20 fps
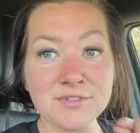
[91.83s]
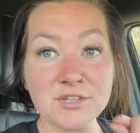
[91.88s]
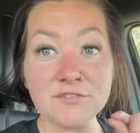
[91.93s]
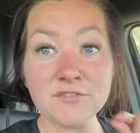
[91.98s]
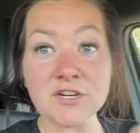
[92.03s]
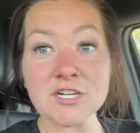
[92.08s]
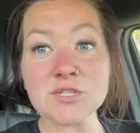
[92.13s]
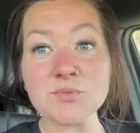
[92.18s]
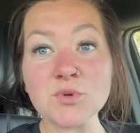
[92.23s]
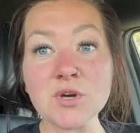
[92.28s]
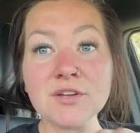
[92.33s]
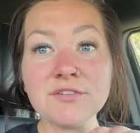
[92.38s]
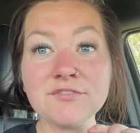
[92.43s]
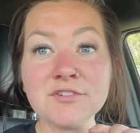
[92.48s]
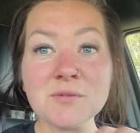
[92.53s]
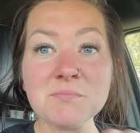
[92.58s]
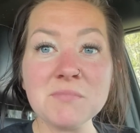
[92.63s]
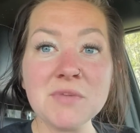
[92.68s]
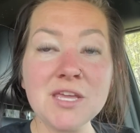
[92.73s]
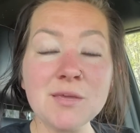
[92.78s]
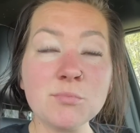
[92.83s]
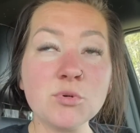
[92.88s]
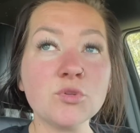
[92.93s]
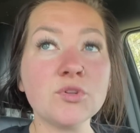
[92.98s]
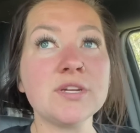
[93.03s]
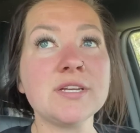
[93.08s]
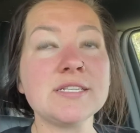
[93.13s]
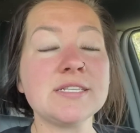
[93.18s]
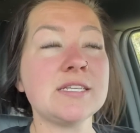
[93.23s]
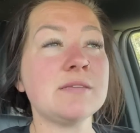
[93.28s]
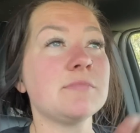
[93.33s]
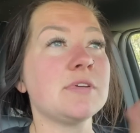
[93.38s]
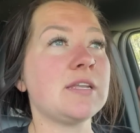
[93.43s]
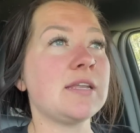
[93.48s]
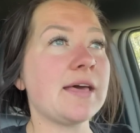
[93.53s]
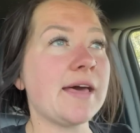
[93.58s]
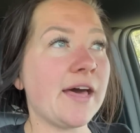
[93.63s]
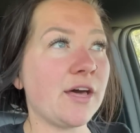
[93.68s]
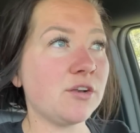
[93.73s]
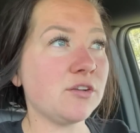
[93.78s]
The first one, from me pulling
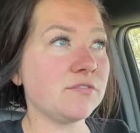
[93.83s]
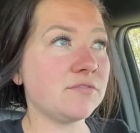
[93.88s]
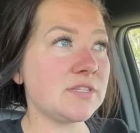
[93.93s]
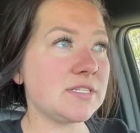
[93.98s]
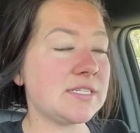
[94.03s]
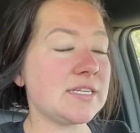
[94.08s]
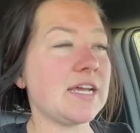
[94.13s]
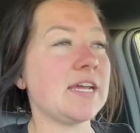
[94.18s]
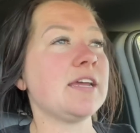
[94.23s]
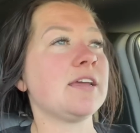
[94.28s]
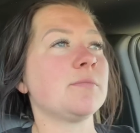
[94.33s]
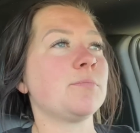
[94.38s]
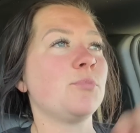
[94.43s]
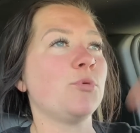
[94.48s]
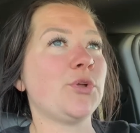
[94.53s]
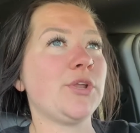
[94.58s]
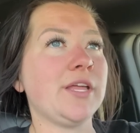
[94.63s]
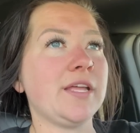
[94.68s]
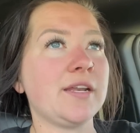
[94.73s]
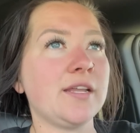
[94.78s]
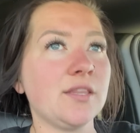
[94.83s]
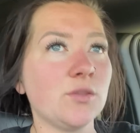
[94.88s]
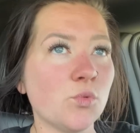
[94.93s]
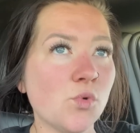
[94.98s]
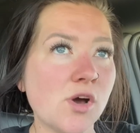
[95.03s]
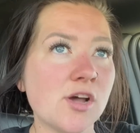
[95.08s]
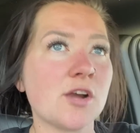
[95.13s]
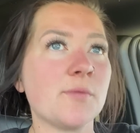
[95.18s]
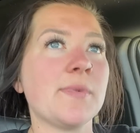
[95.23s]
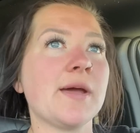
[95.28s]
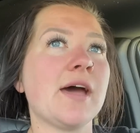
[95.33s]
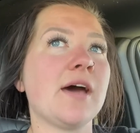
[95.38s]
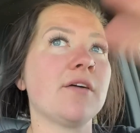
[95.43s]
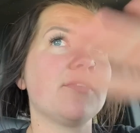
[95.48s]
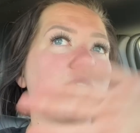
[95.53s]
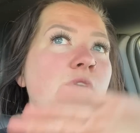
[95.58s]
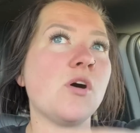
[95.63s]
semen out of the tank, putting it in the water bath,